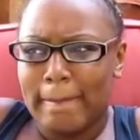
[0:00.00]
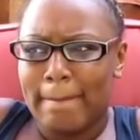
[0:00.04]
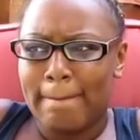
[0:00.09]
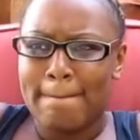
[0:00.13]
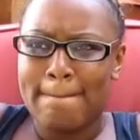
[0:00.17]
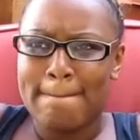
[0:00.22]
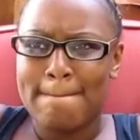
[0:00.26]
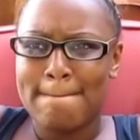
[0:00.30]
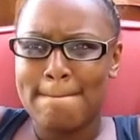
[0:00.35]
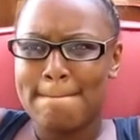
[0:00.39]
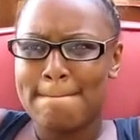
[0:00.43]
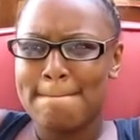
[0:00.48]

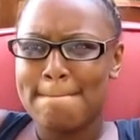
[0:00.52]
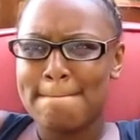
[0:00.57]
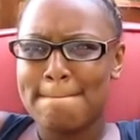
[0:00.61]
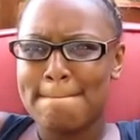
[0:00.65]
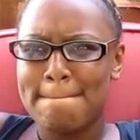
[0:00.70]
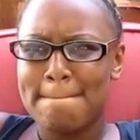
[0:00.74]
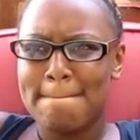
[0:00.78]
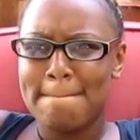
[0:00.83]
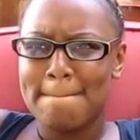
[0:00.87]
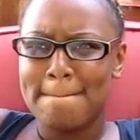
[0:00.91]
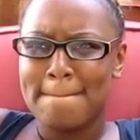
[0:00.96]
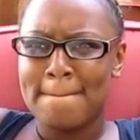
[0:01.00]
Baby,
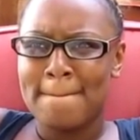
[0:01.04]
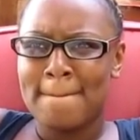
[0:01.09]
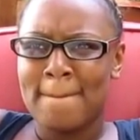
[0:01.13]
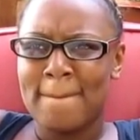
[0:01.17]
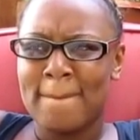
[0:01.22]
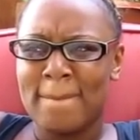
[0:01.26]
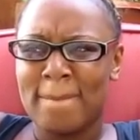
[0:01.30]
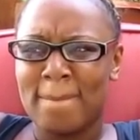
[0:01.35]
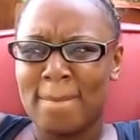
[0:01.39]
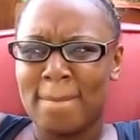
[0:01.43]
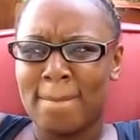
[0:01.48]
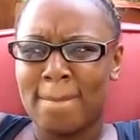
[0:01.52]
it's
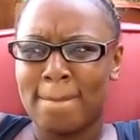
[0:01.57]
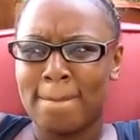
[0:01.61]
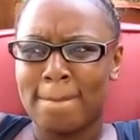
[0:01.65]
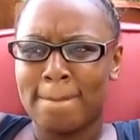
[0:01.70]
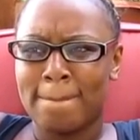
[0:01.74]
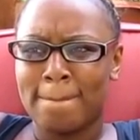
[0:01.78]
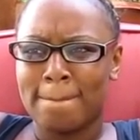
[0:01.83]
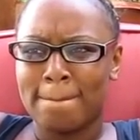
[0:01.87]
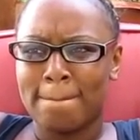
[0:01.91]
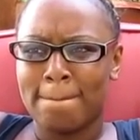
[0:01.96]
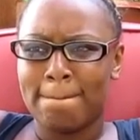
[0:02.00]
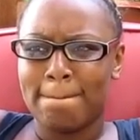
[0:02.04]
still
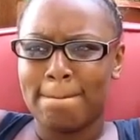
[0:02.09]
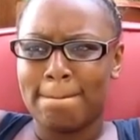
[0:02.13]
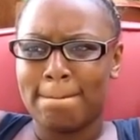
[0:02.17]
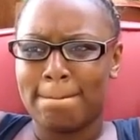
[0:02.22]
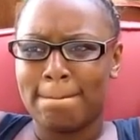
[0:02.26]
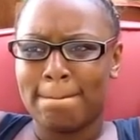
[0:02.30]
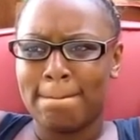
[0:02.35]
young.